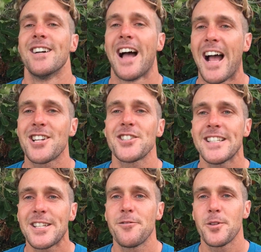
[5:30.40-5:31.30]
actually
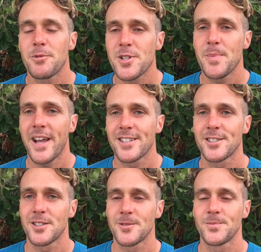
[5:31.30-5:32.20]
give them respect.
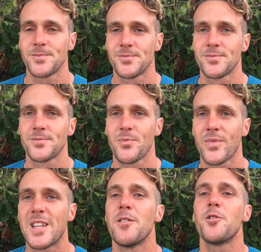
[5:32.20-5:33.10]

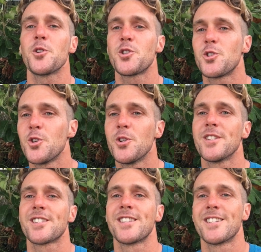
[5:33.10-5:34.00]
Give your
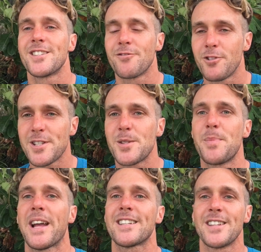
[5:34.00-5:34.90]
students the
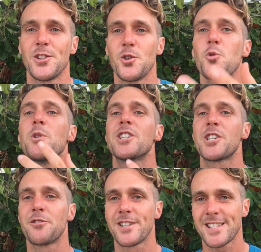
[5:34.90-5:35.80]
respect that you wish
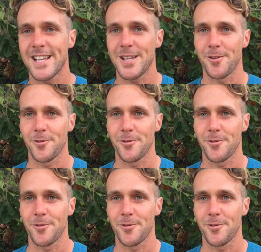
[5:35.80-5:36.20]
to receive.